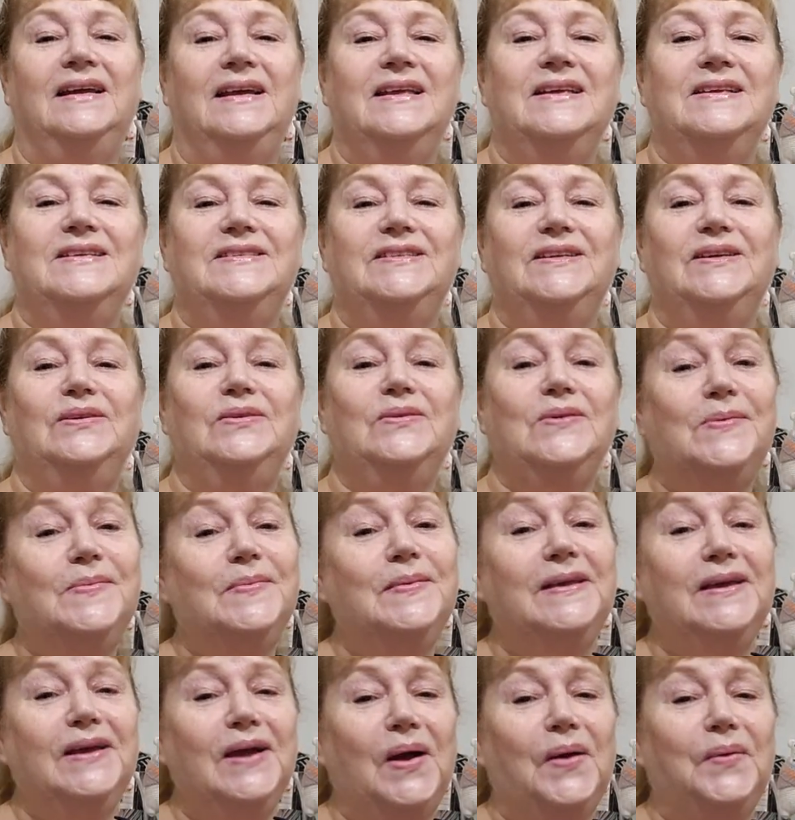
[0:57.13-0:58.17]
So
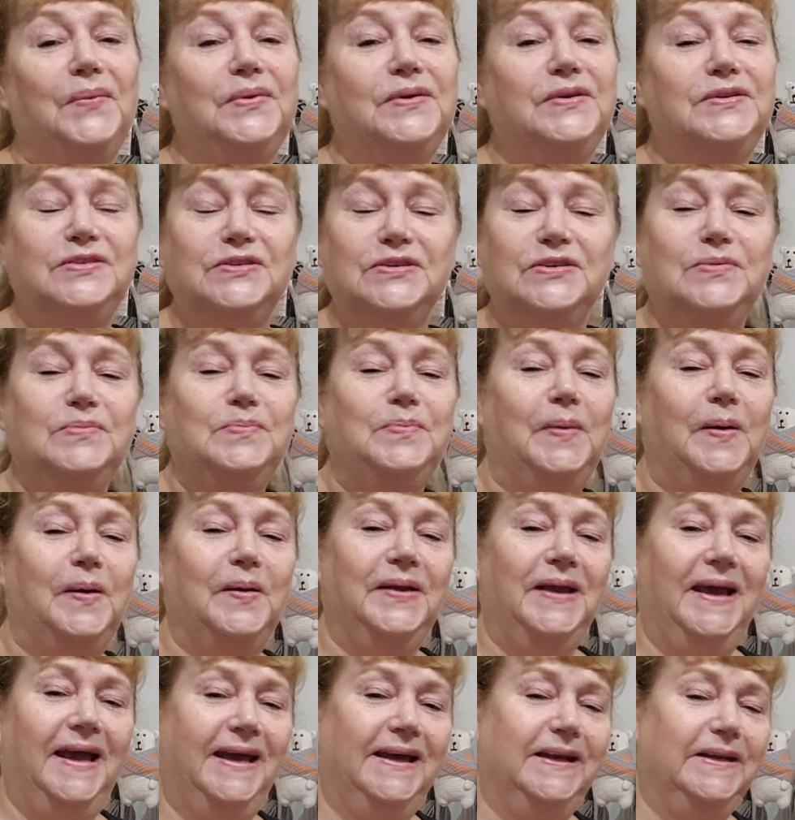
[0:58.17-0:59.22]
normally I would do
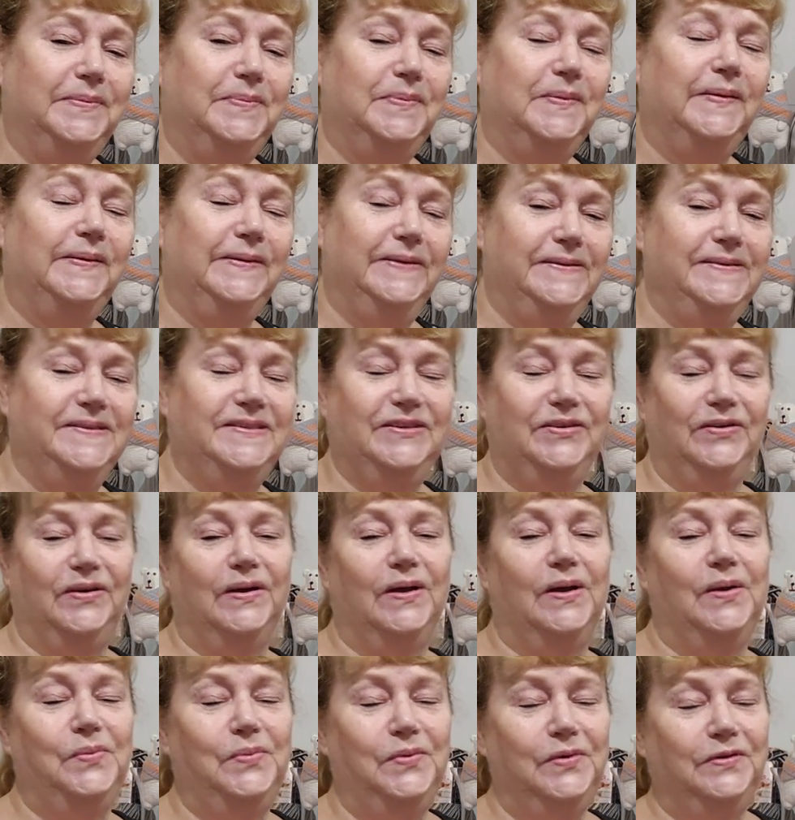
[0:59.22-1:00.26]
bod hatapalooza and
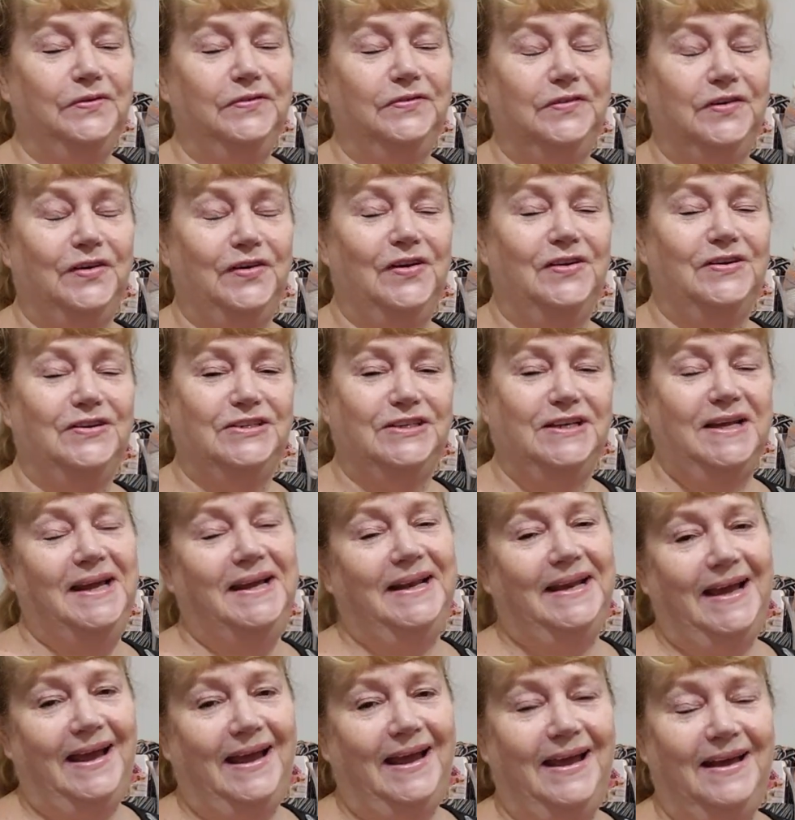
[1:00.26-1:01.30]
I would have
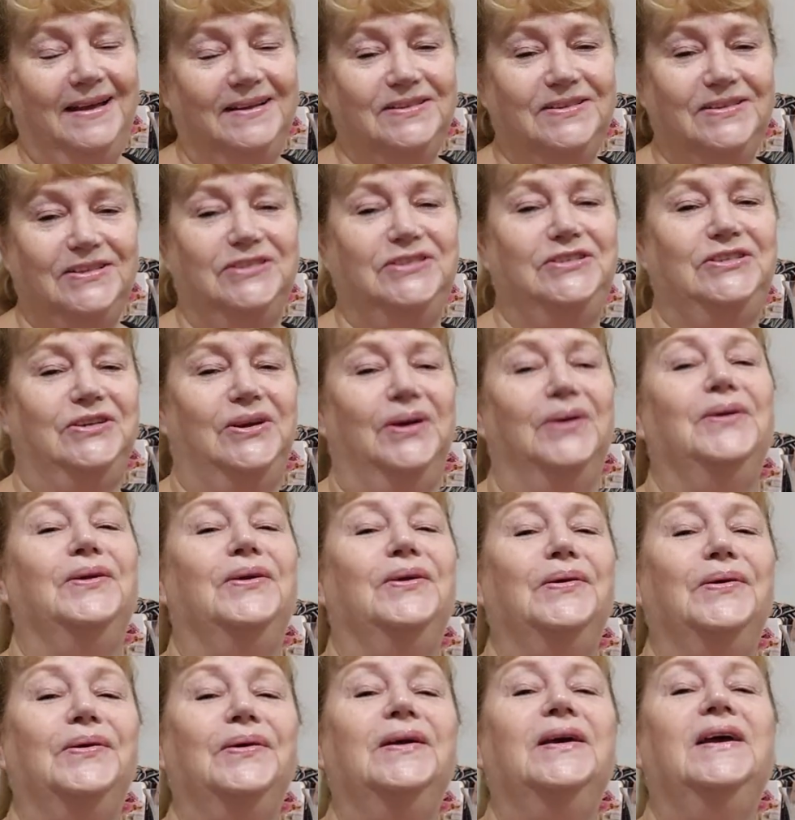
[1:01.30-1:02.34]
crocheted a hat to show
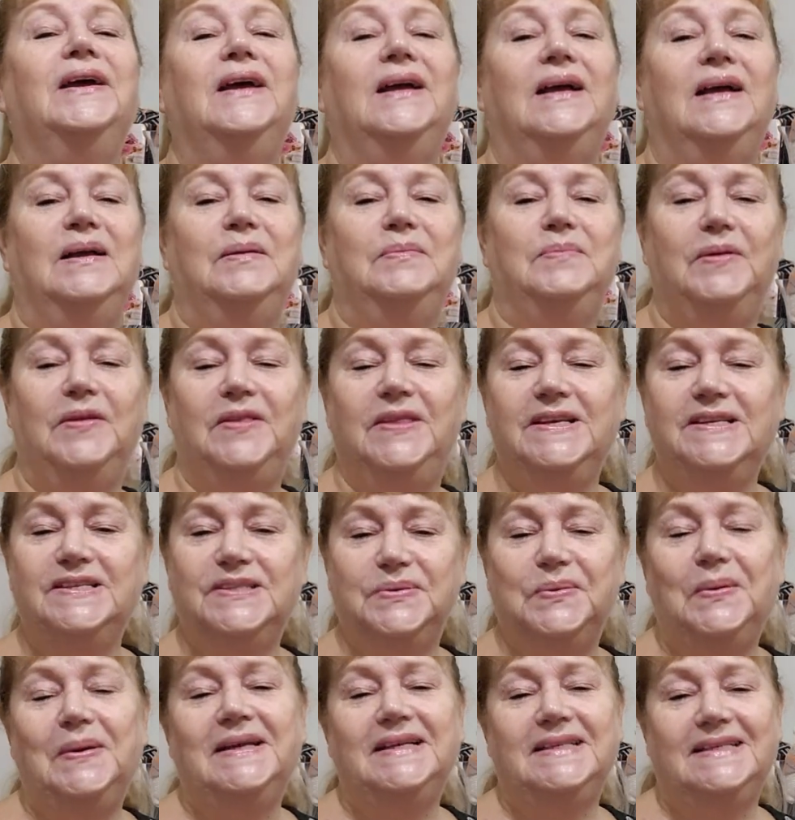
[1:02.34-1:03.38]
you. But this
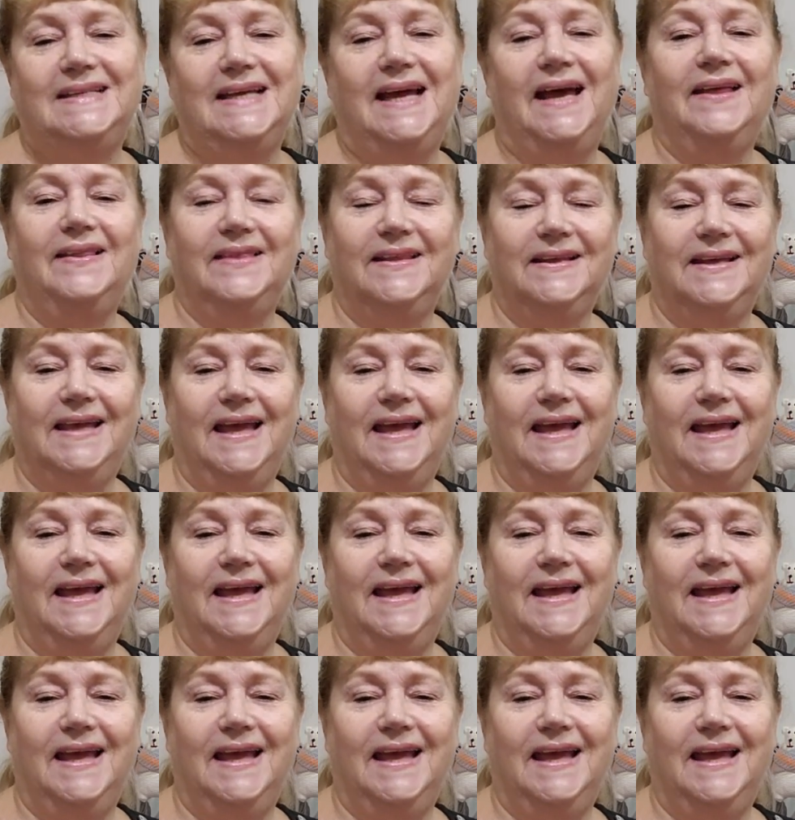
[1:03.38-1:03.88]
week's hat that